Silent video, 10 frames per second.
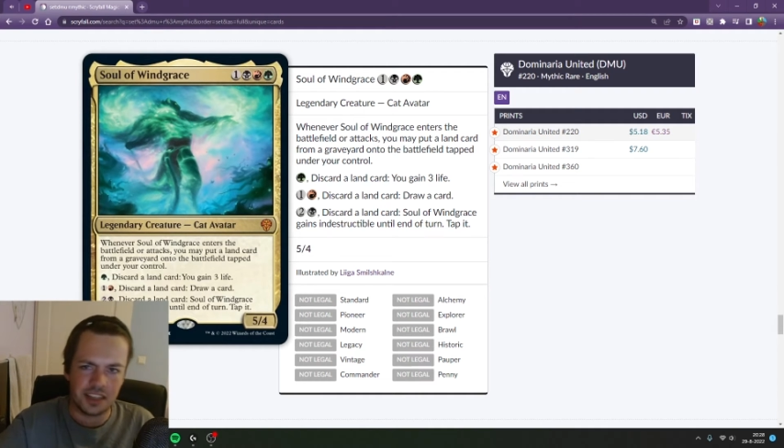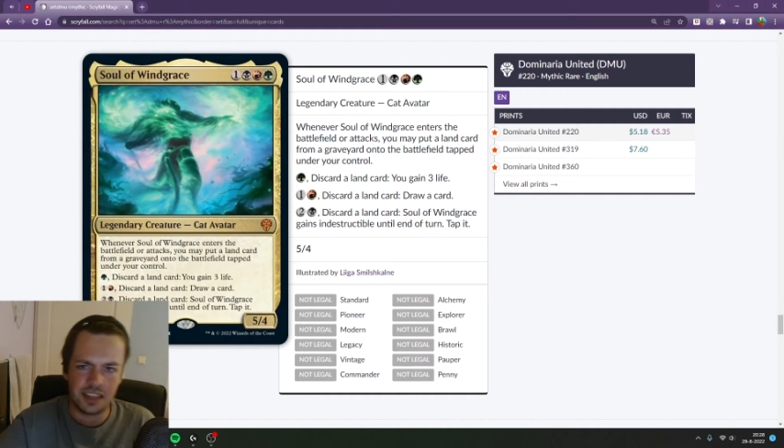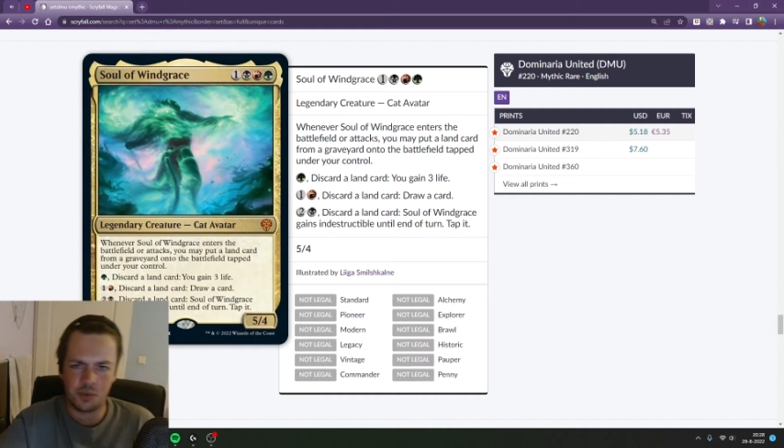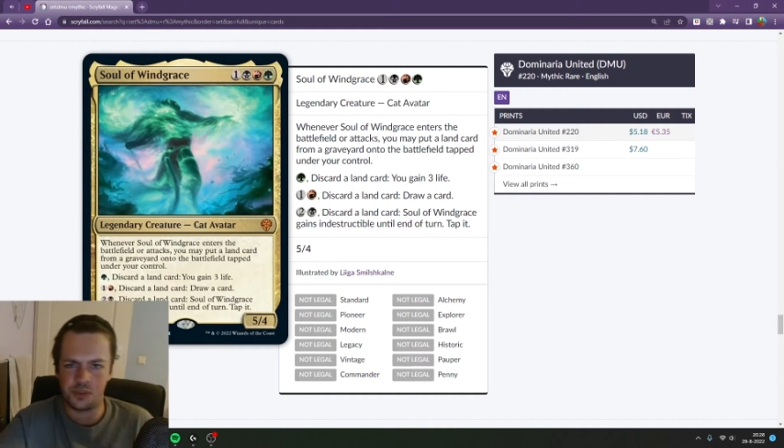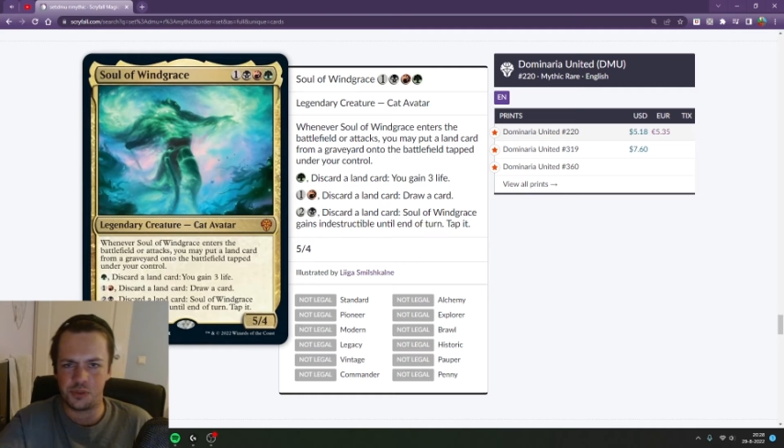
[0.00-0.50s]
and
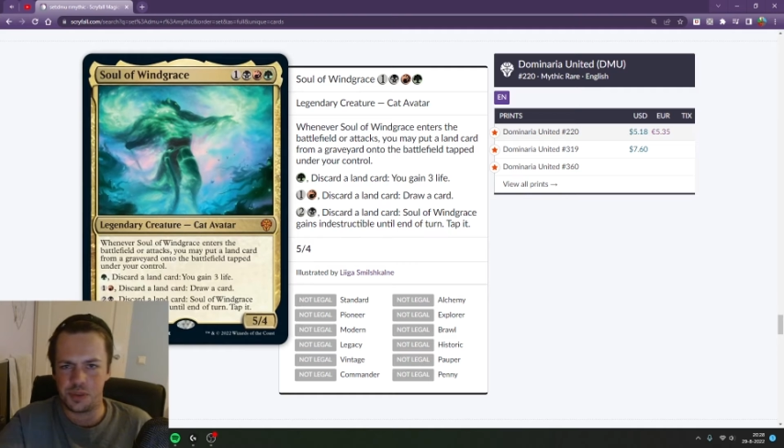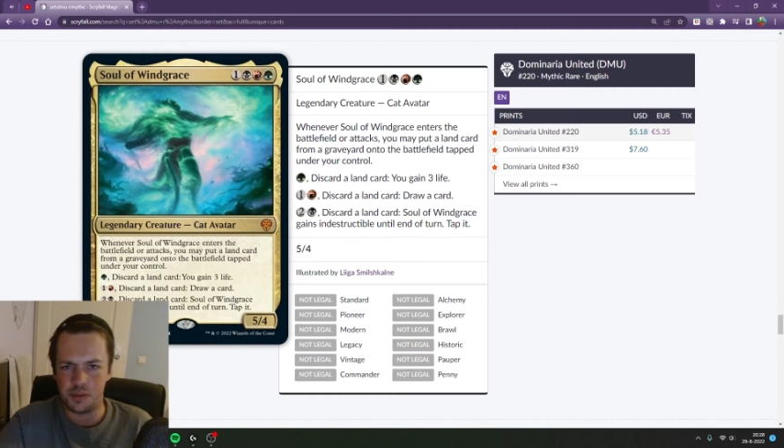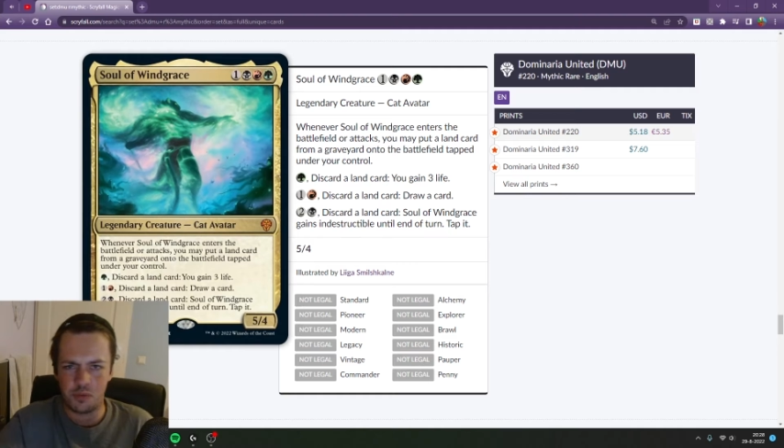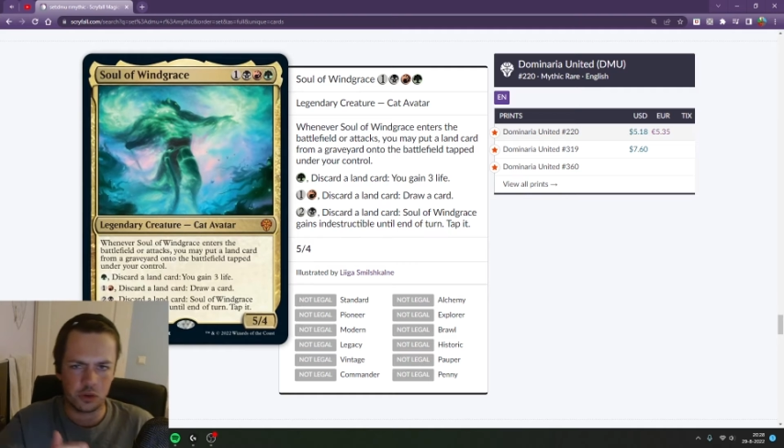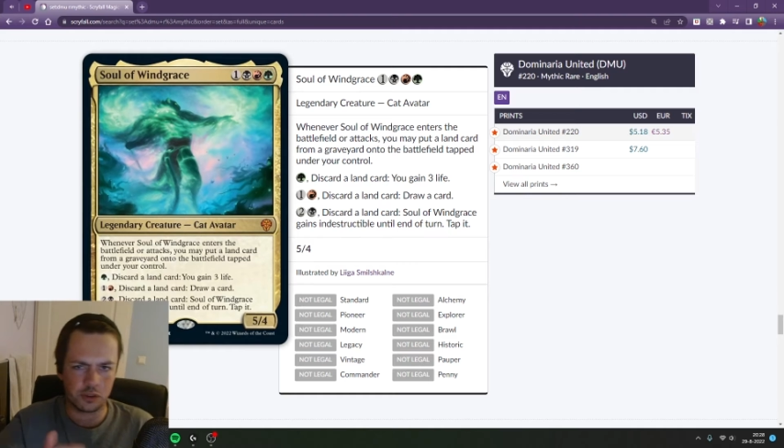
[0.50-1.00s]
they want to
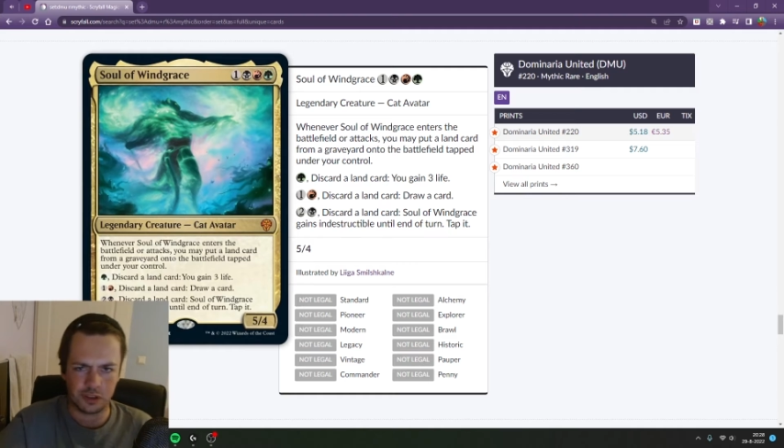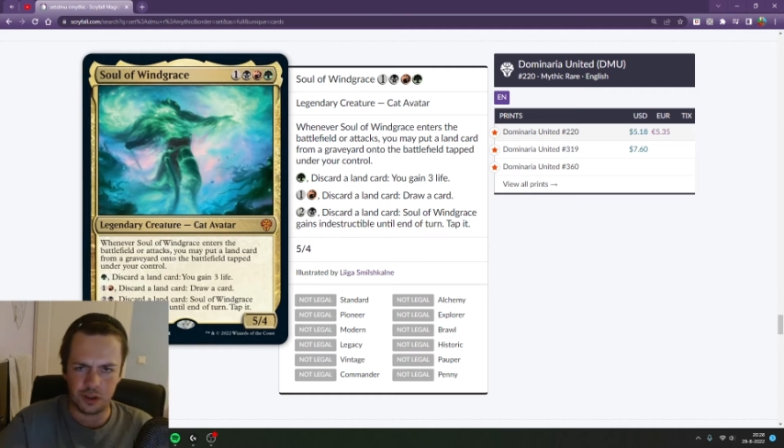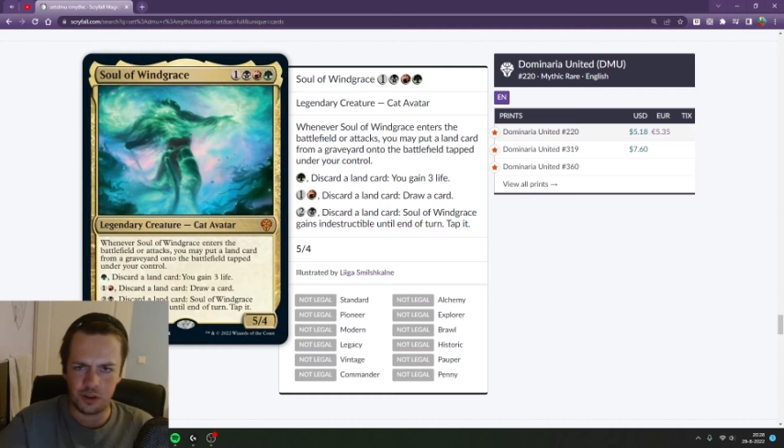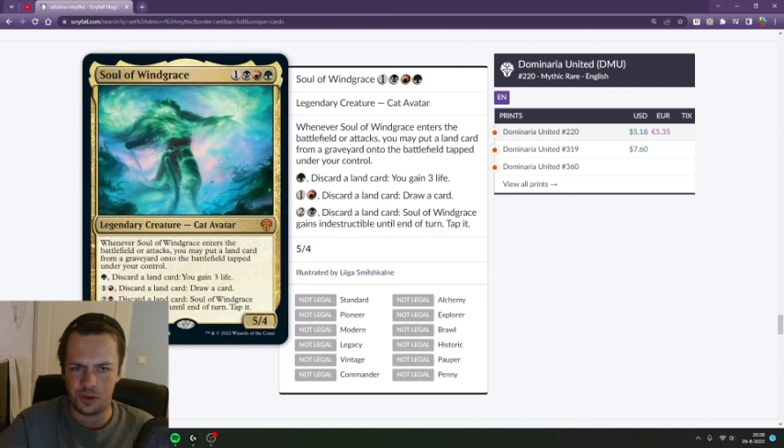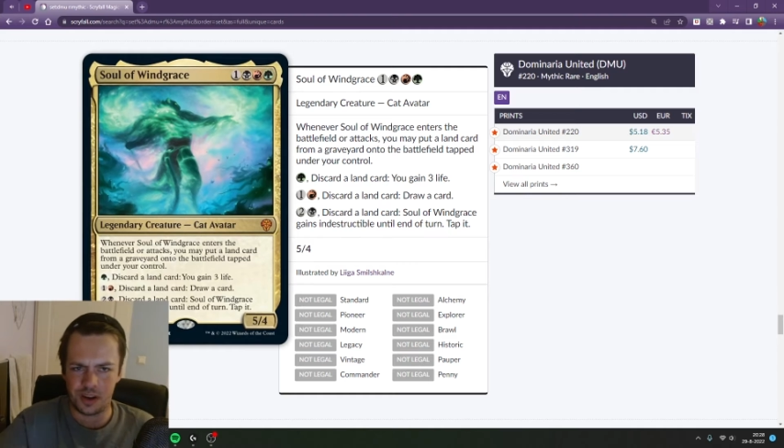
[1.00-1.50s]
be more
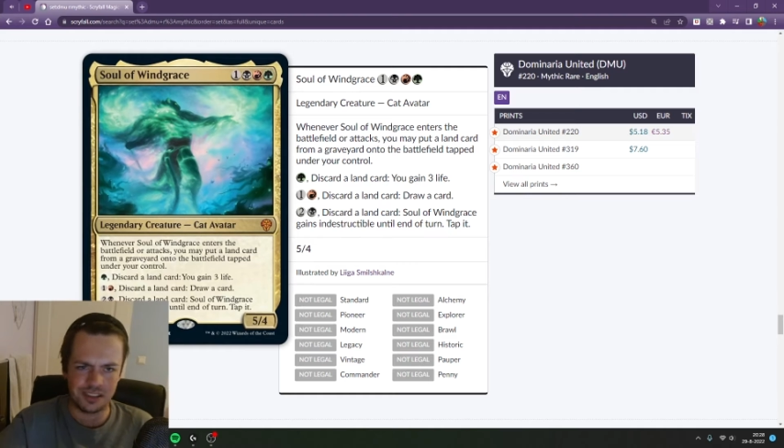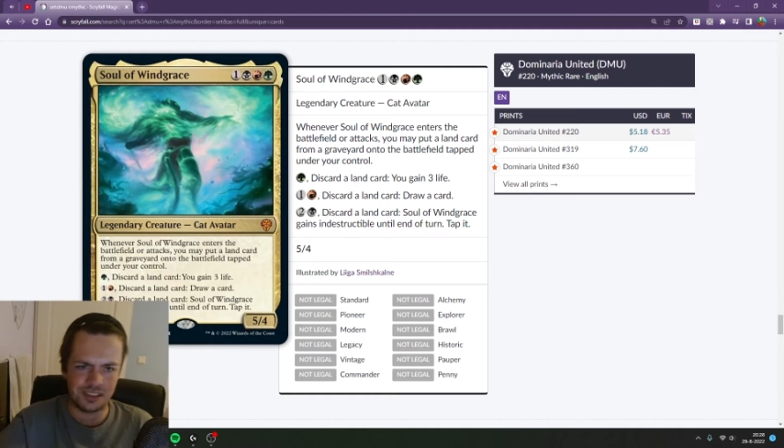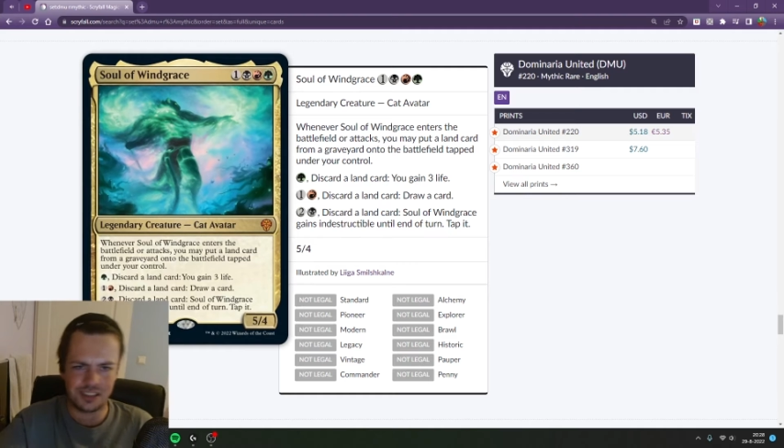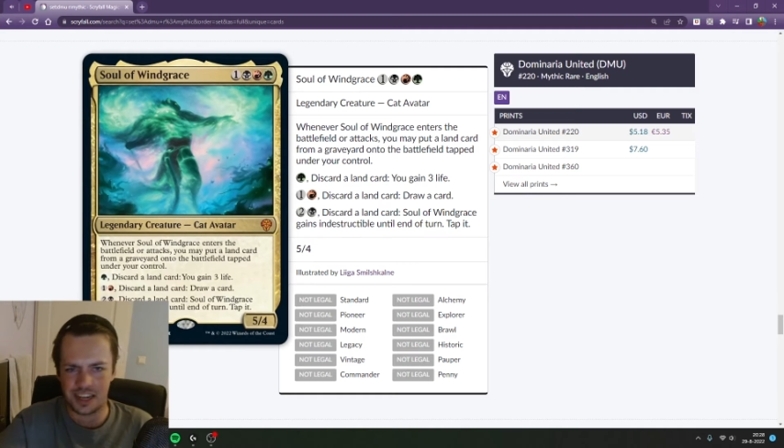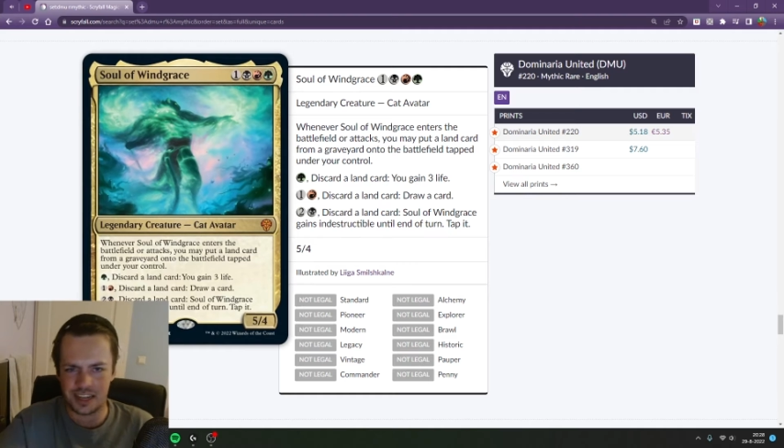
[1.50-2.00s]
slow and
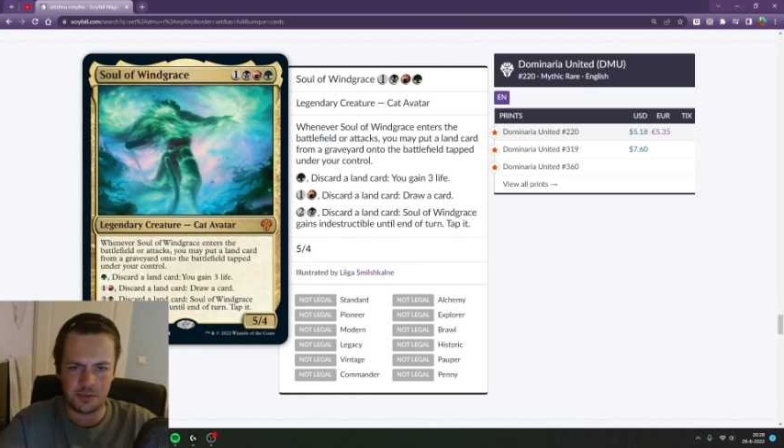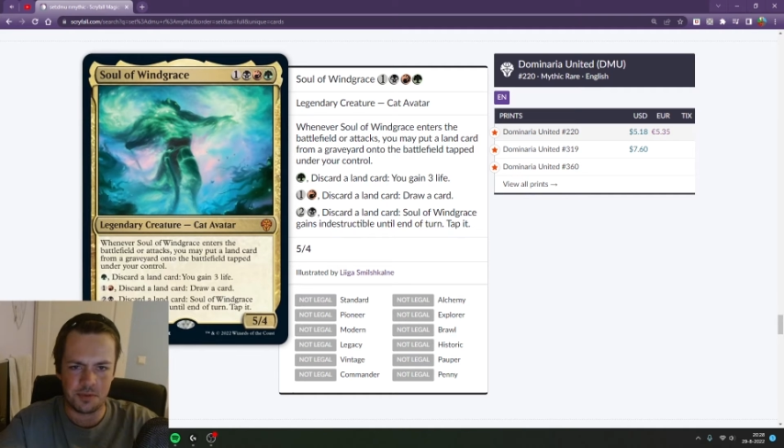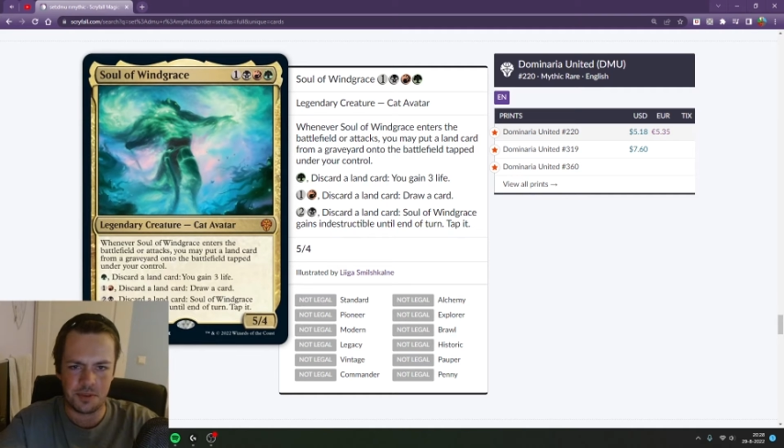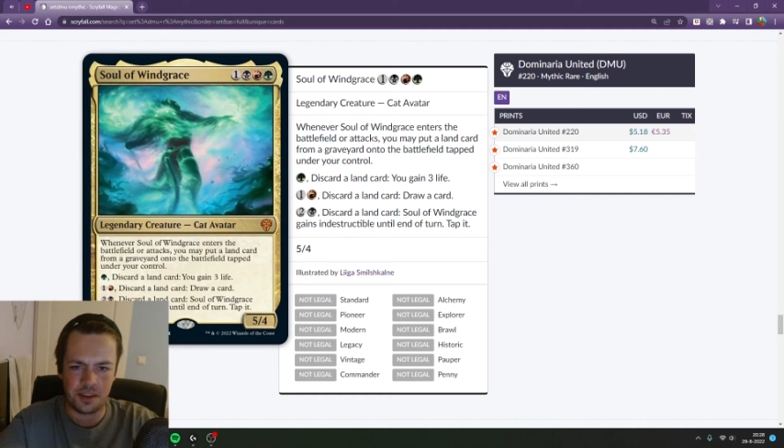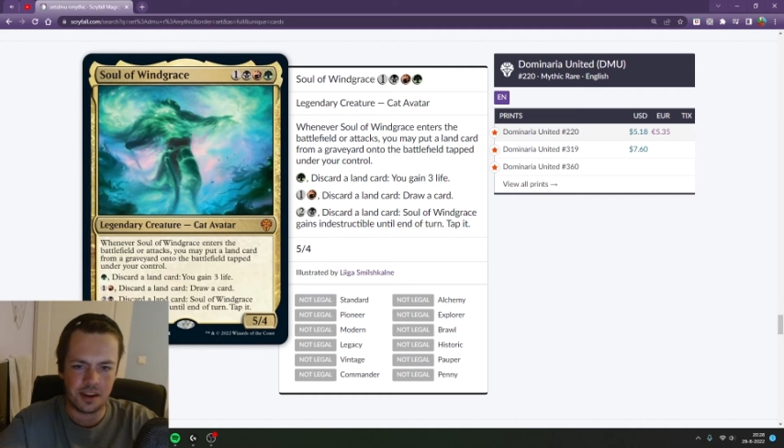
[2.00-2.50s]
steady
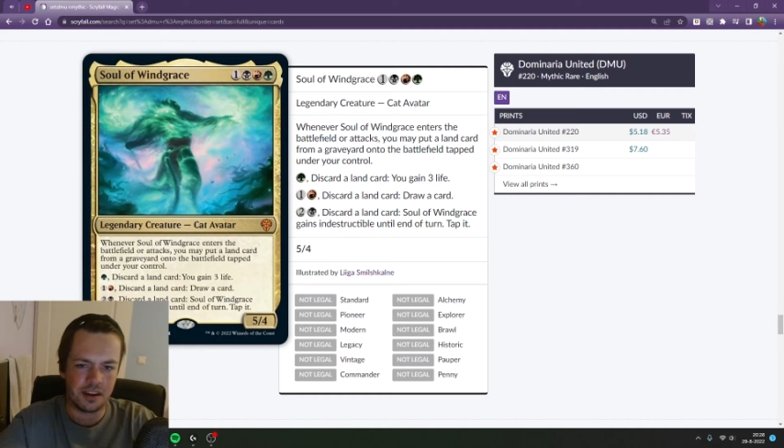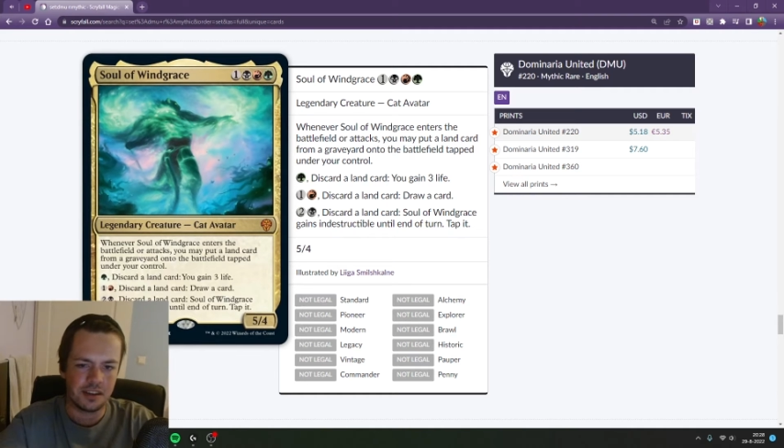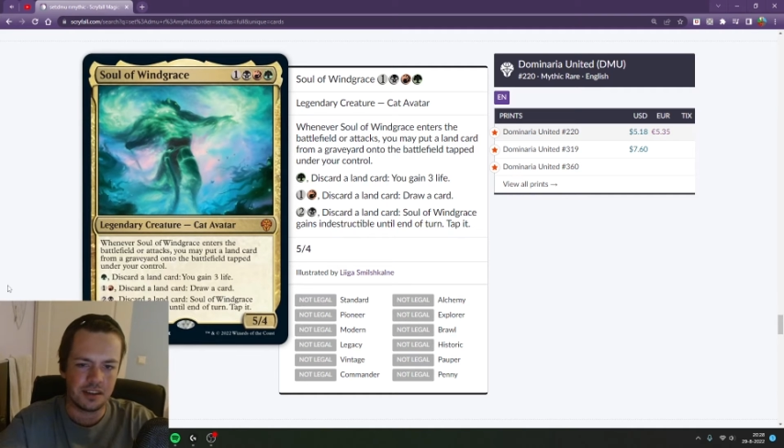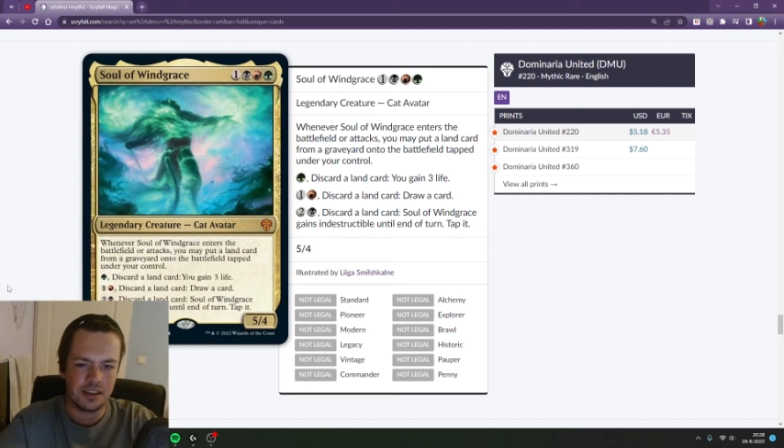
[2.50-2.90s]
with their